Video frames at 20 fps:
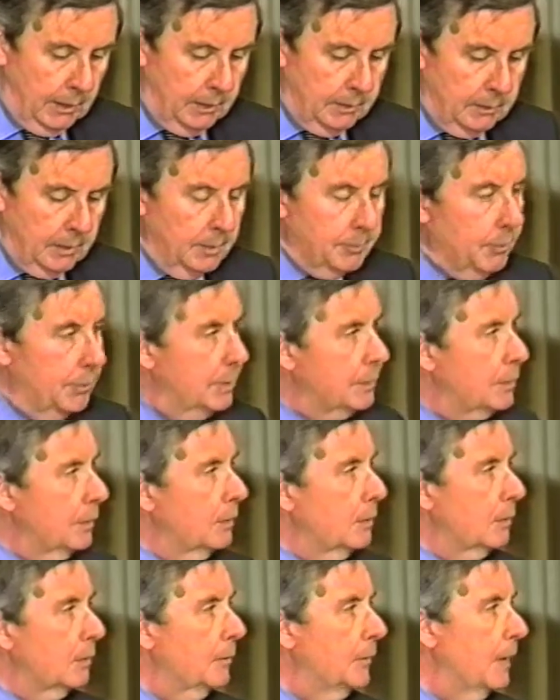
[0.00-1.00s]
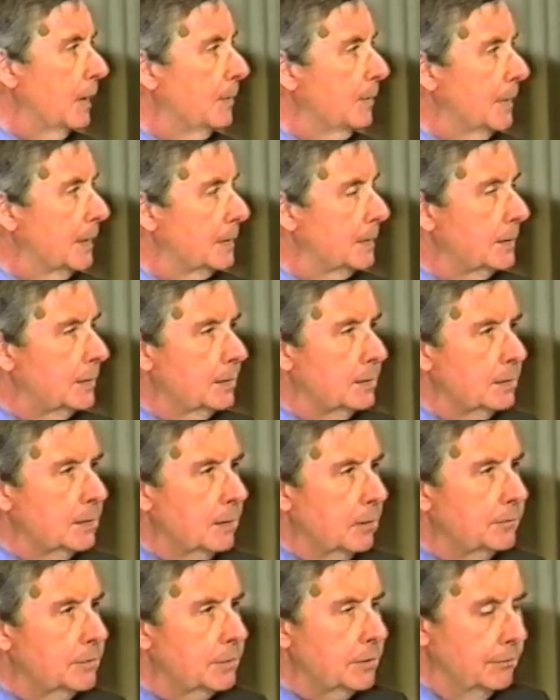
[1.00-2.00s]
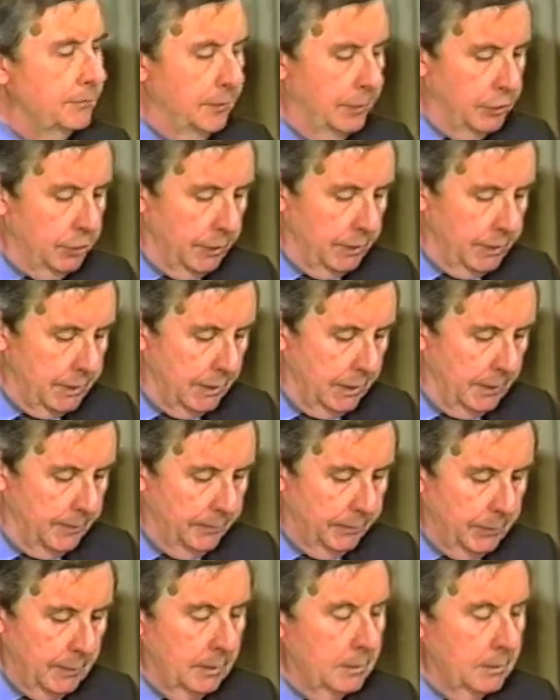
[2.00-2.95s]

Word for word: uh, a prisoner of the immense self-sufficiency